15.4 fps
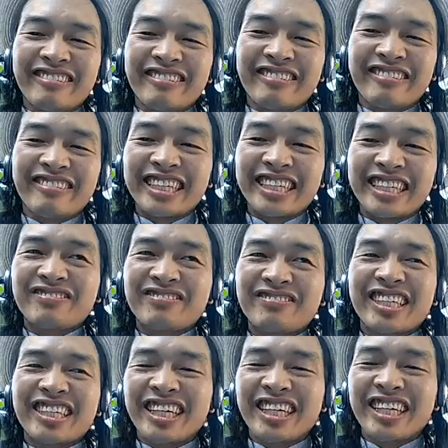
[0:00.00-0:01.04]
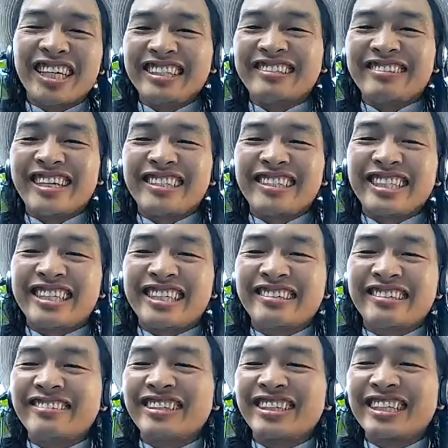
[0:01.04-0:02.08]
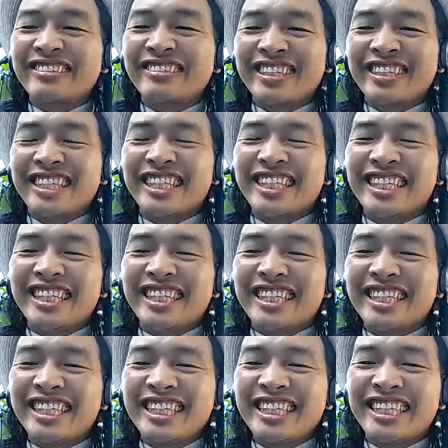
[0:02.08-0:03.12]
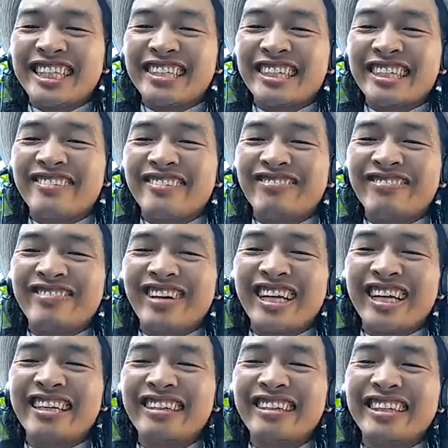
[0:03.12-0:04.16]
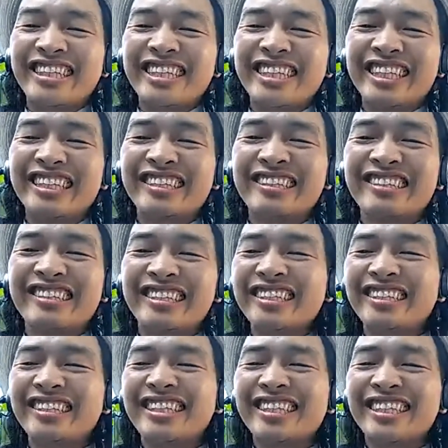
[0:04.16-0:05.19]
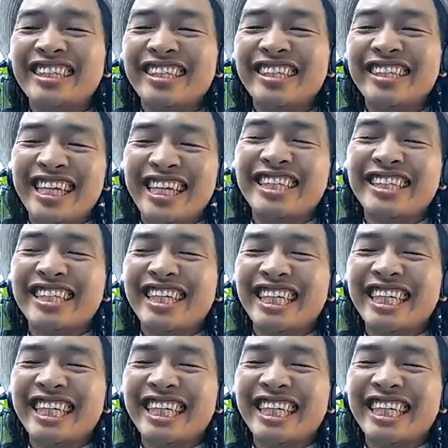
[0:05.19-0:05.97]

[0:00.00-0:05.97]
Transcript: the AC Transit currently works with the cities is there are many interagency liaison mm